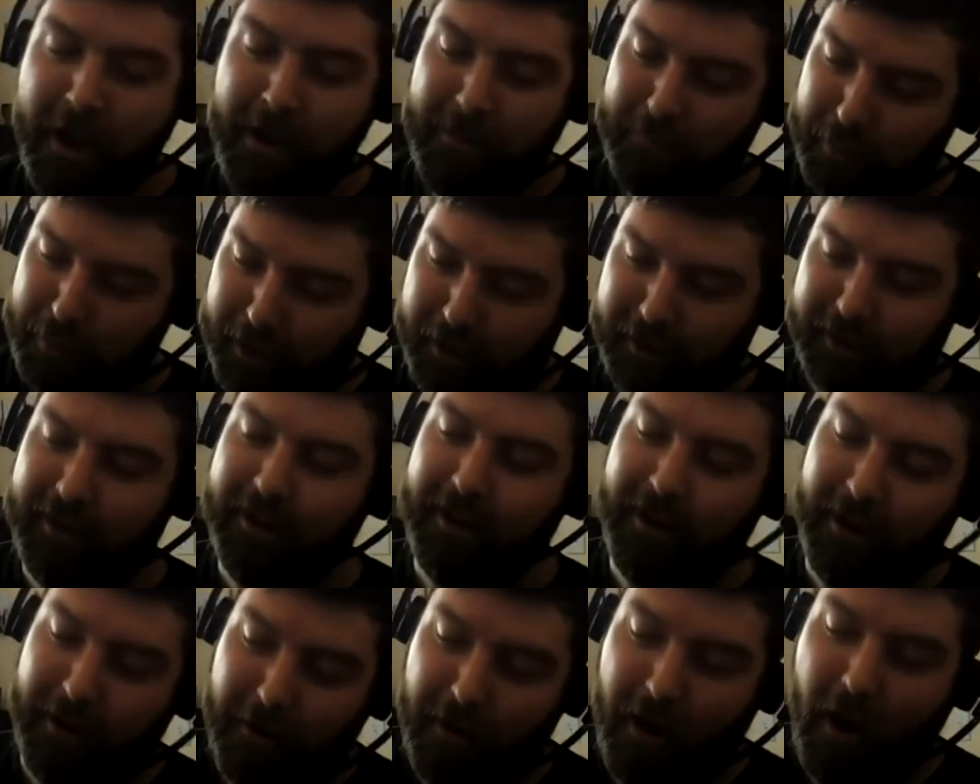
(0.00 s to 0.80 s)
But you
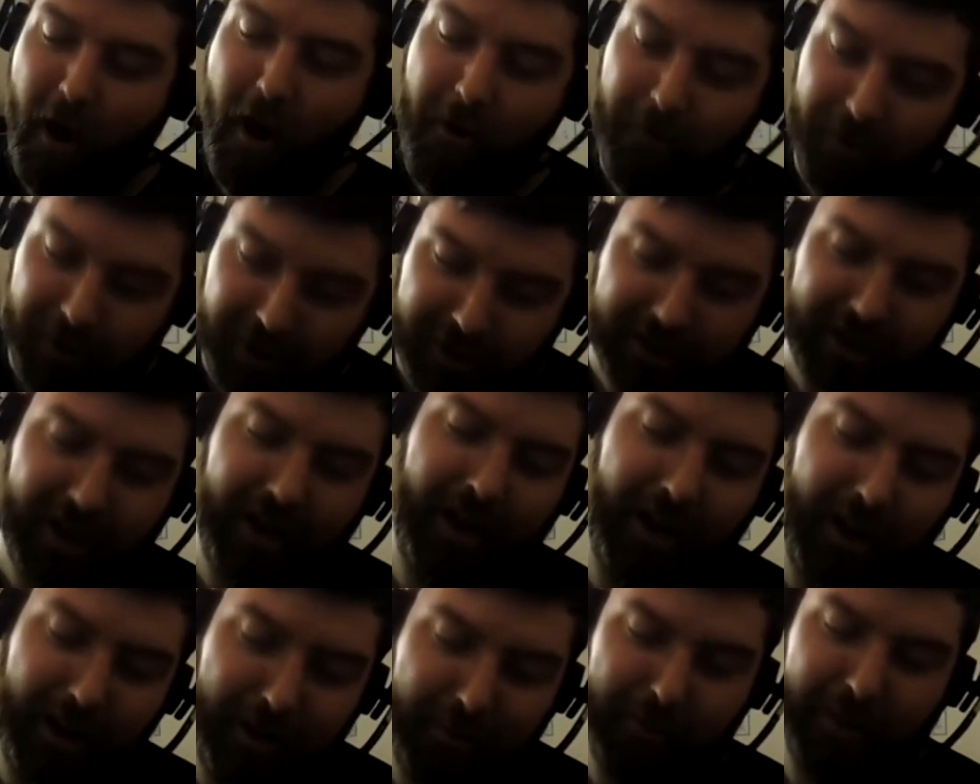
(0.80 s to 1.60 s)
know, over
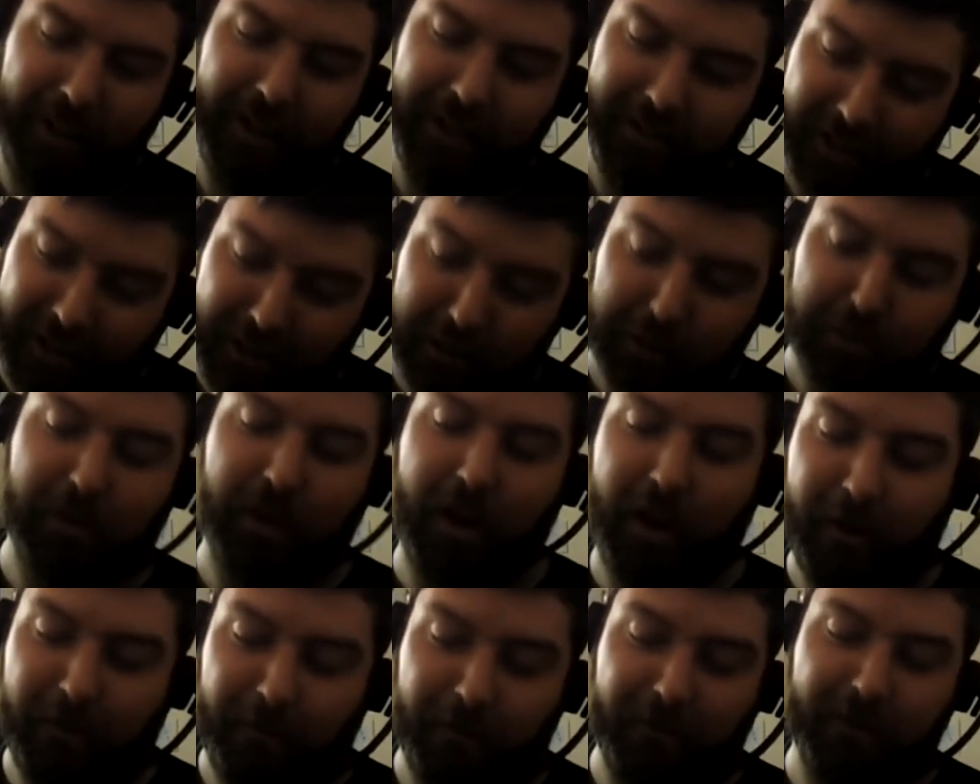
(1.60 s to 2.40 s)
time, like that
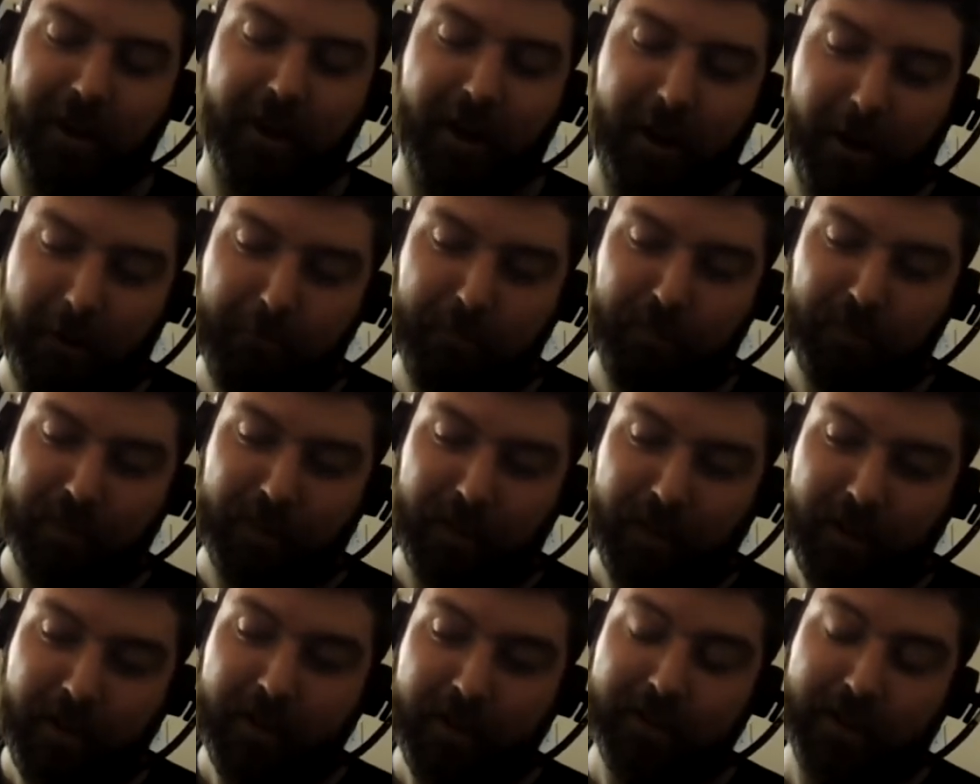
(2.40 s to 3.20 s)
trough, you know,
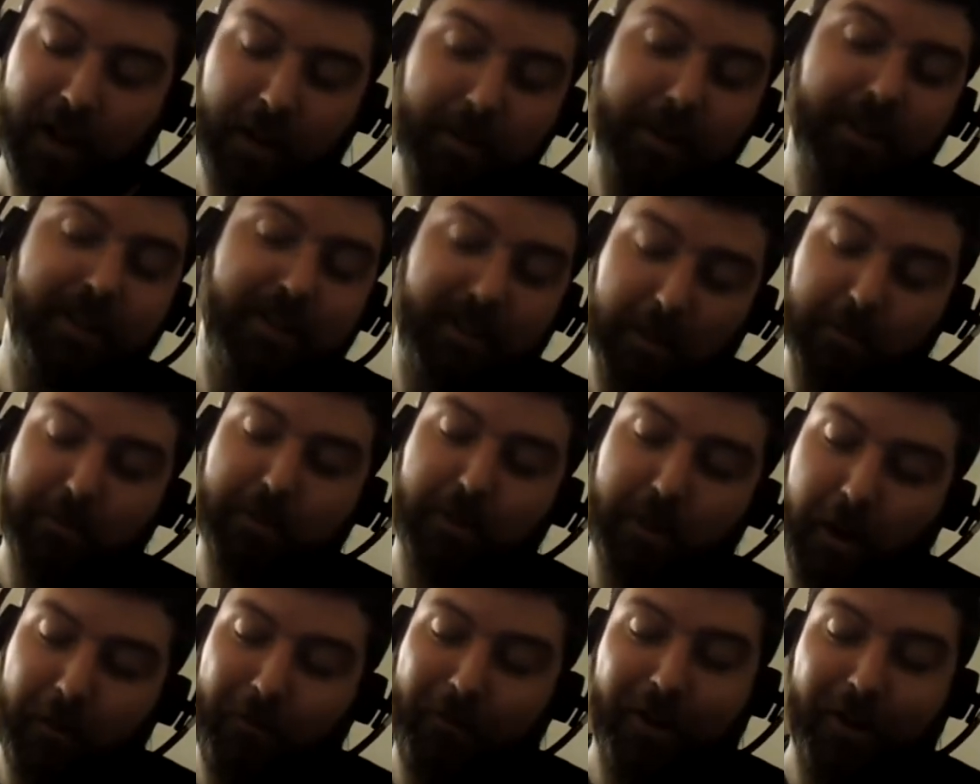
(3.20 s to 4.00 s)
I mean, some
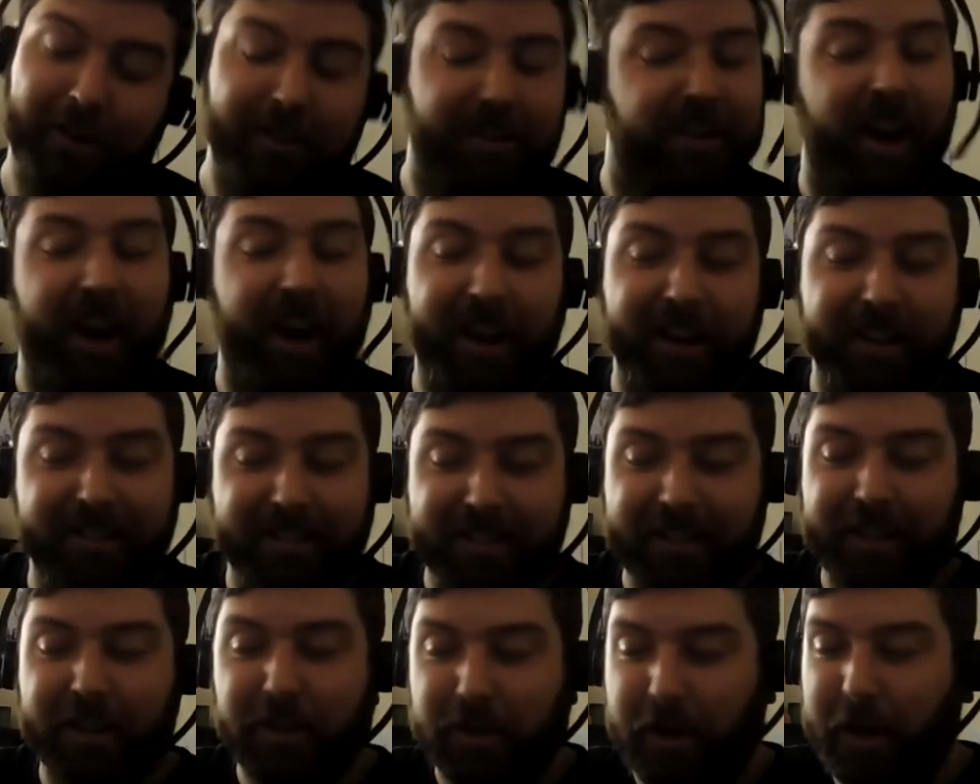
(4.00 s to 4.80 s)
software dies in
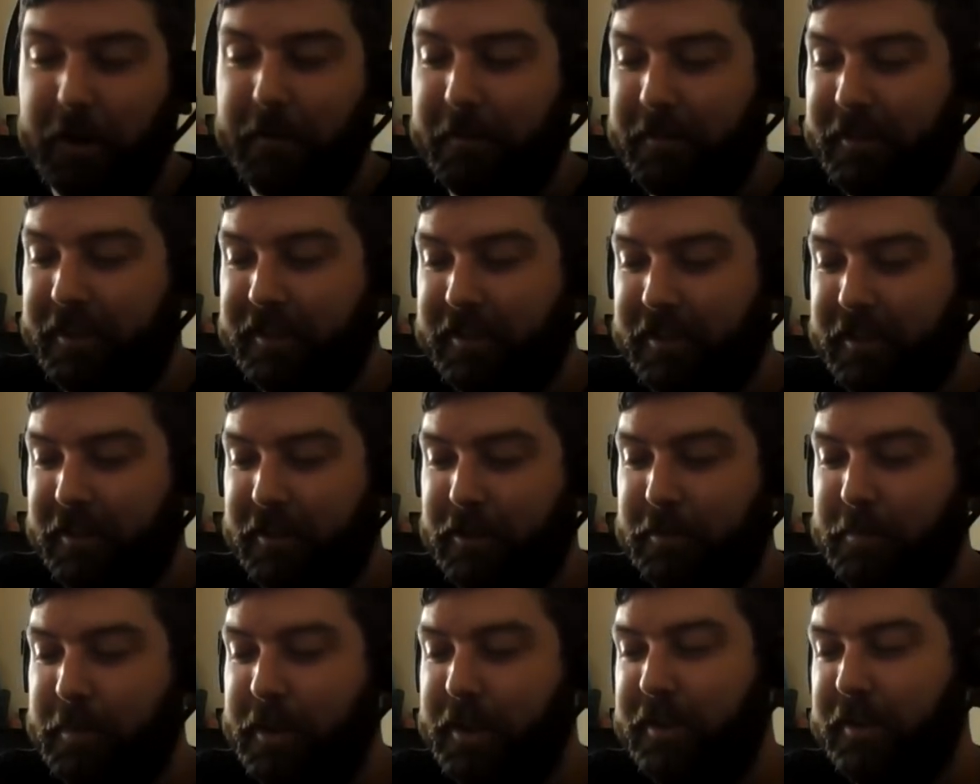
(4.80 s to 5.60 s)
the trough of
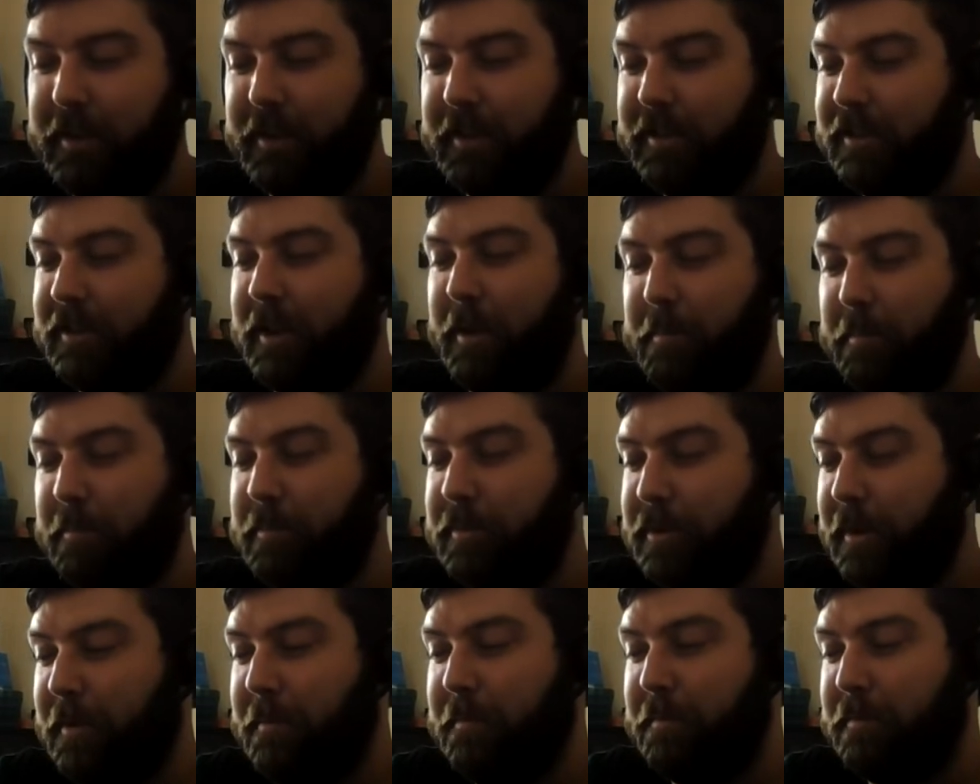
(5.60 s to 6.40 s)
disillusionment, and some
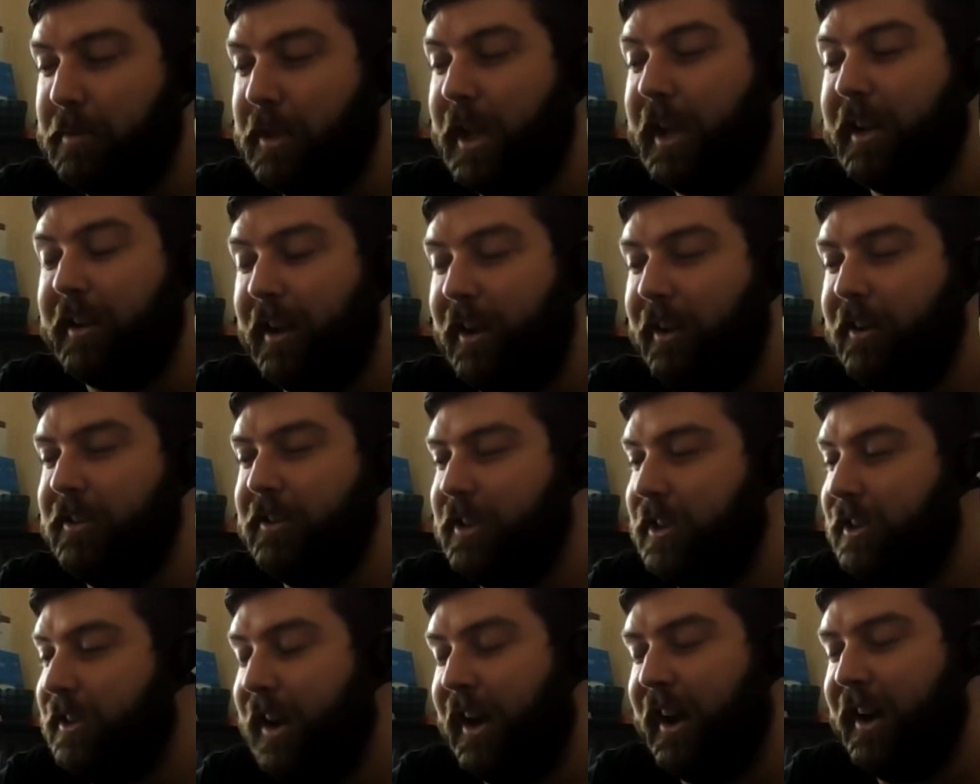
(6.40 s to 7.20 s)
some
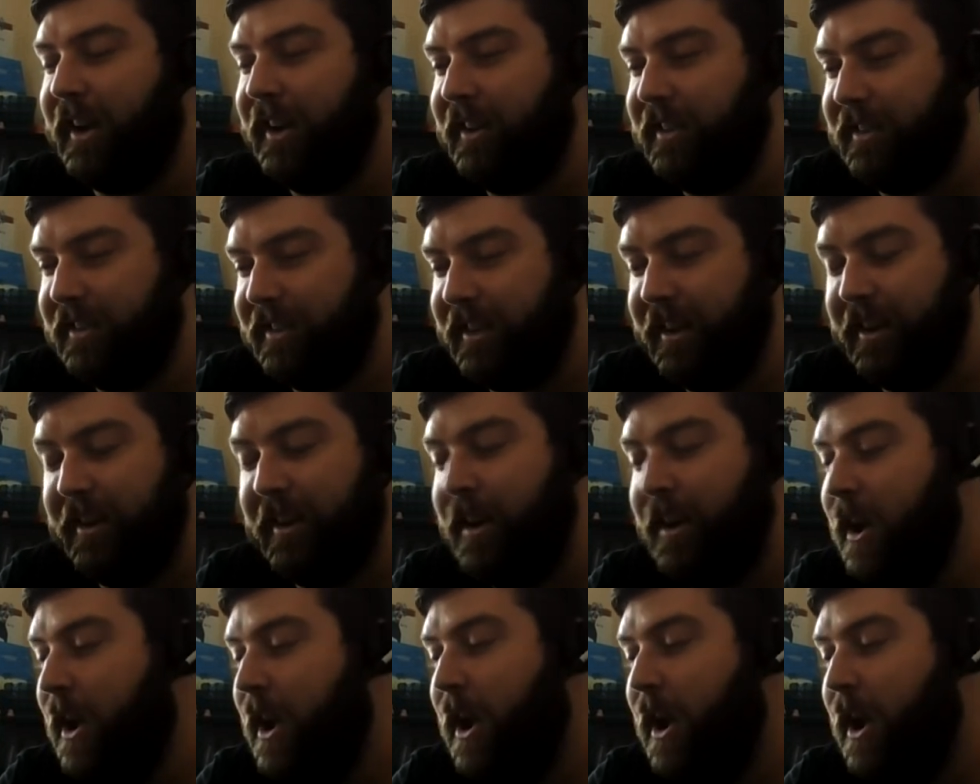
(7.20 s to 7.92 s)
technology dies there.